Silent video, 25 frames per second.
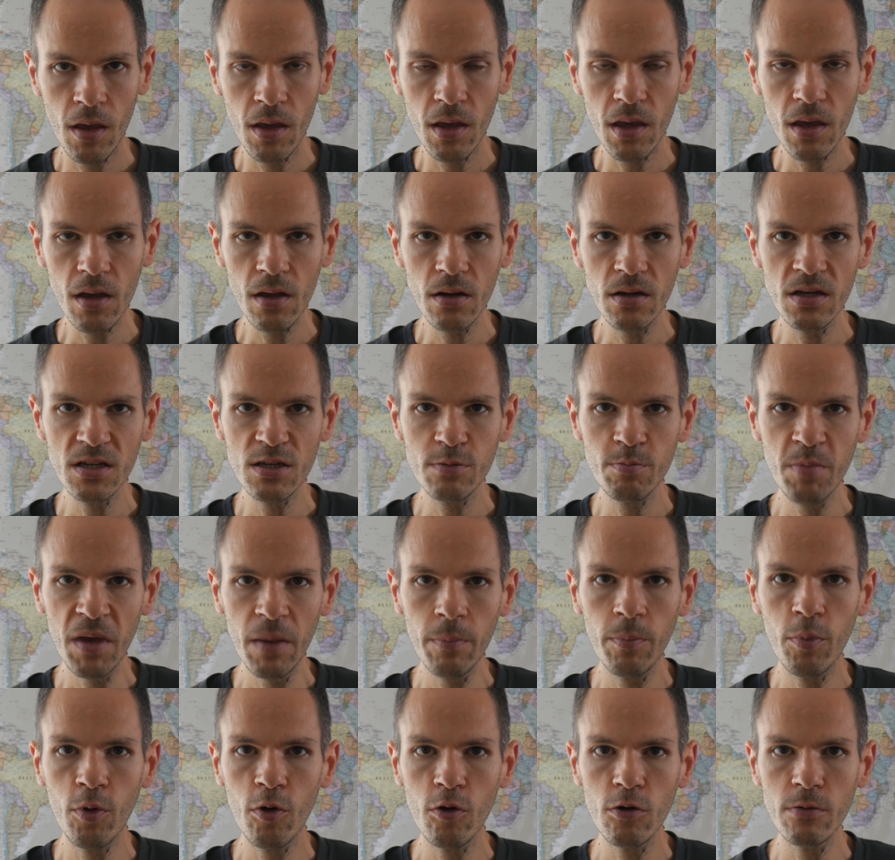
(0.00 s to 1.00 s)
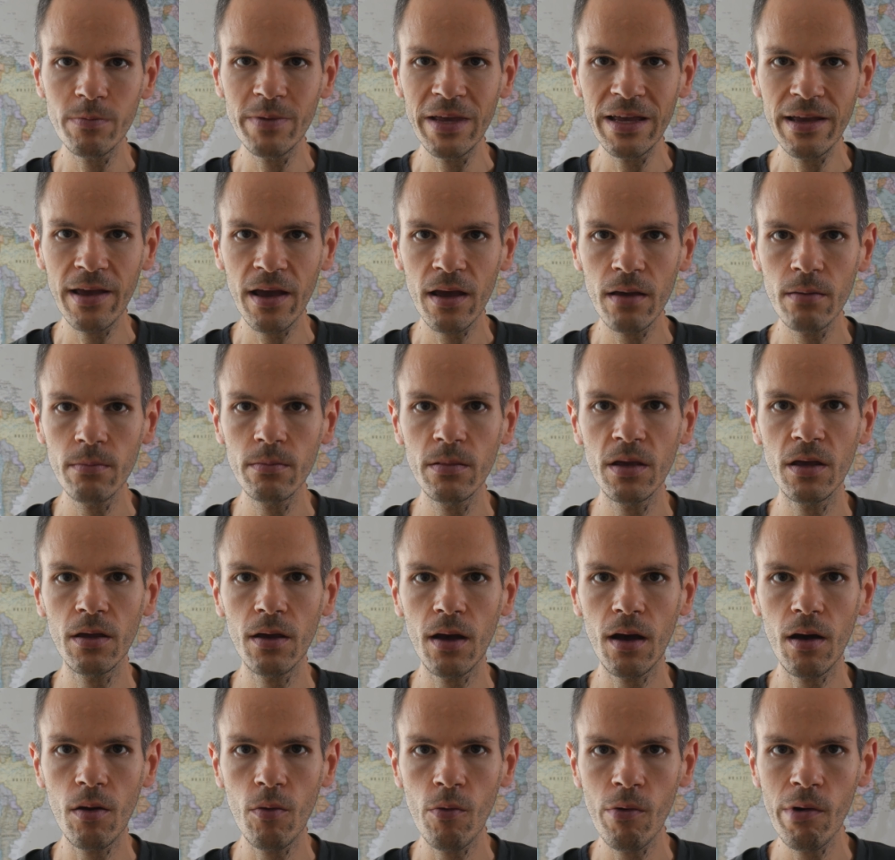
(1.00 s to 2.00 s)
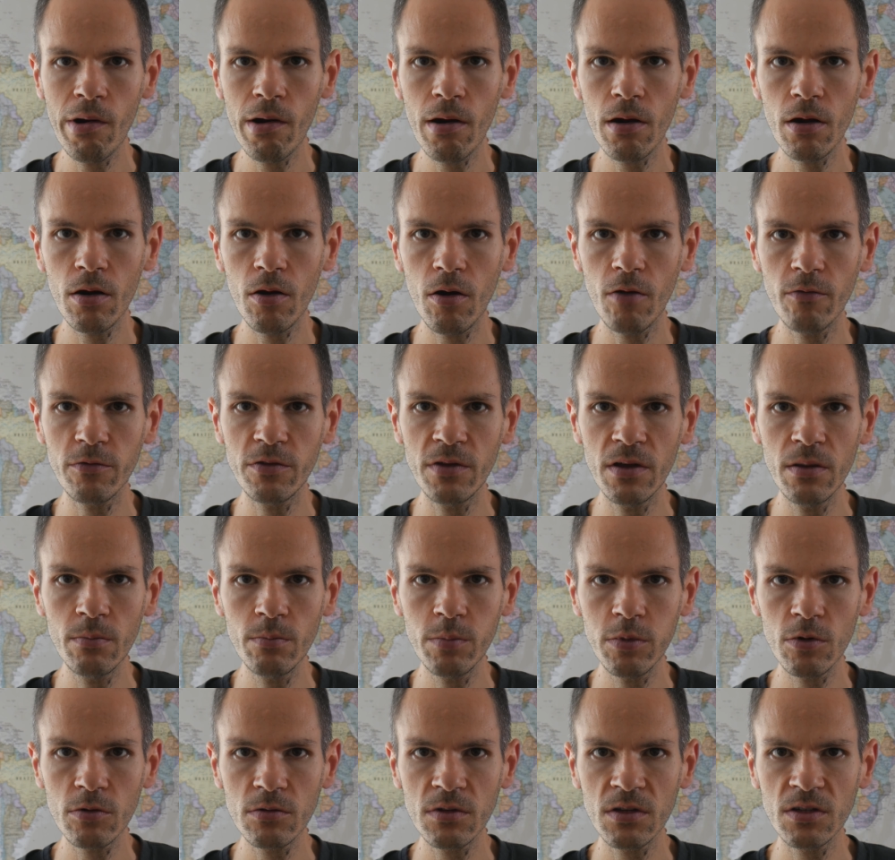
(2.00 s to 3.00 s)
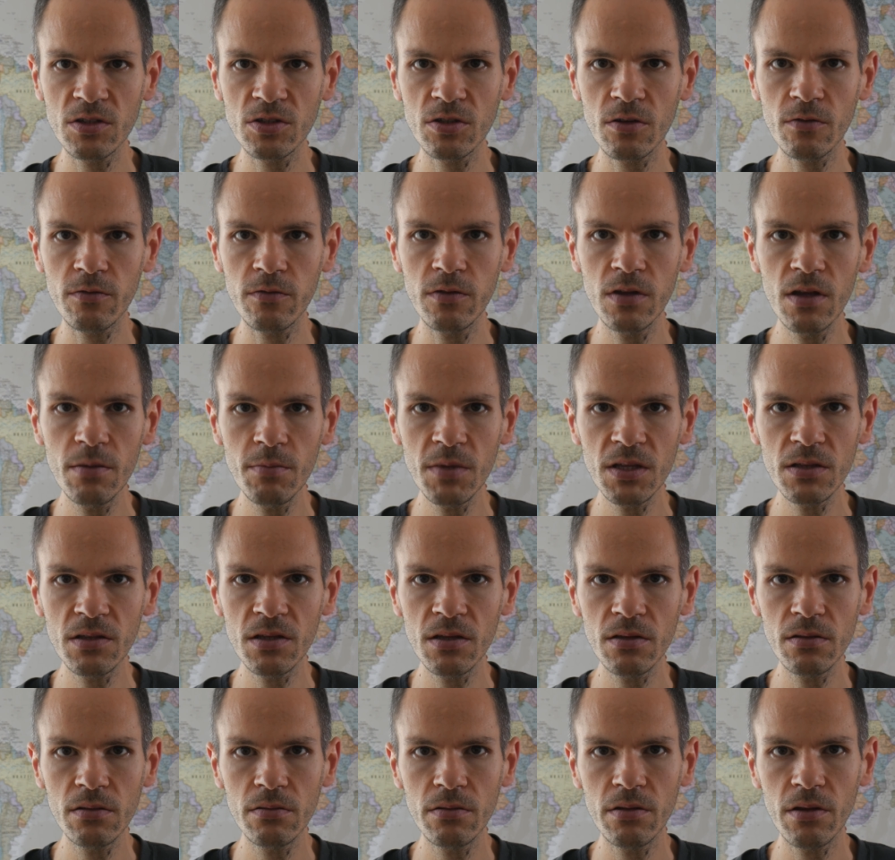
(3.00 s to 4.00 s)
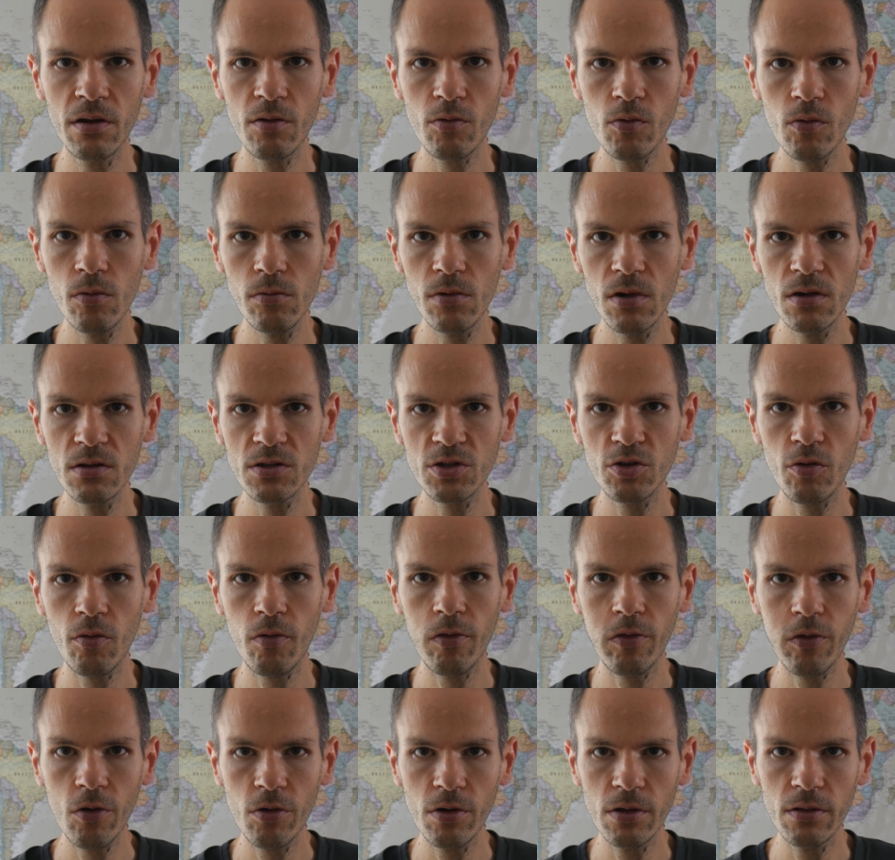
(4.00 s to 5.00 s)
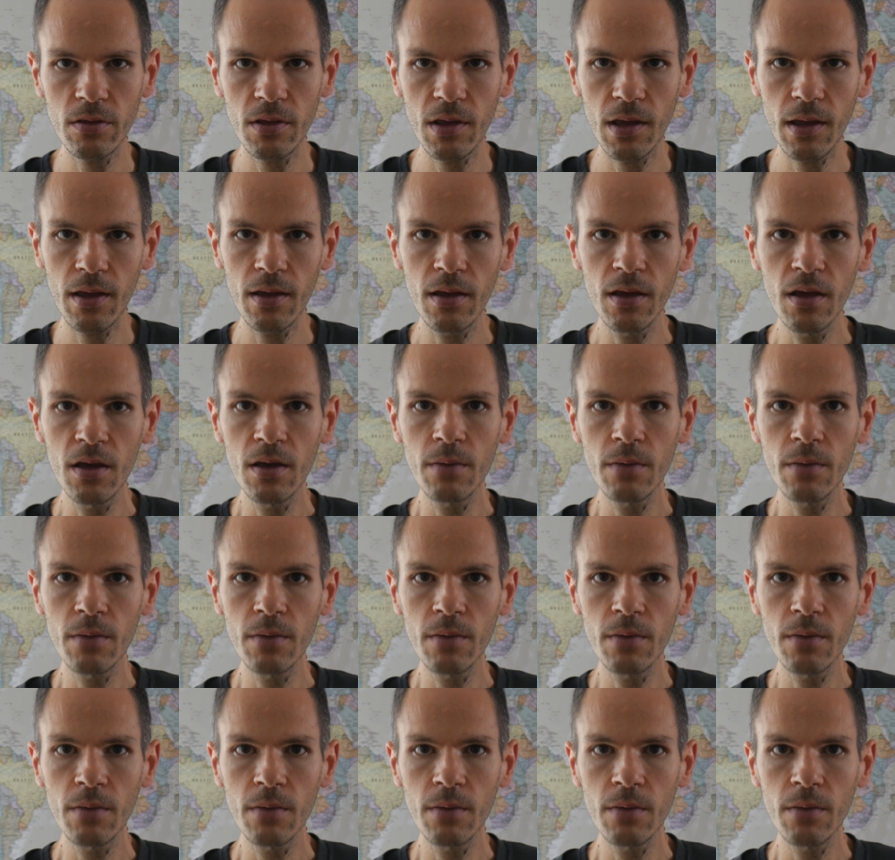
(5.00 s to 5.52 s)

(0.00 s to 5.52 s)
English people became aware of the importance of limiting the ruler's authority,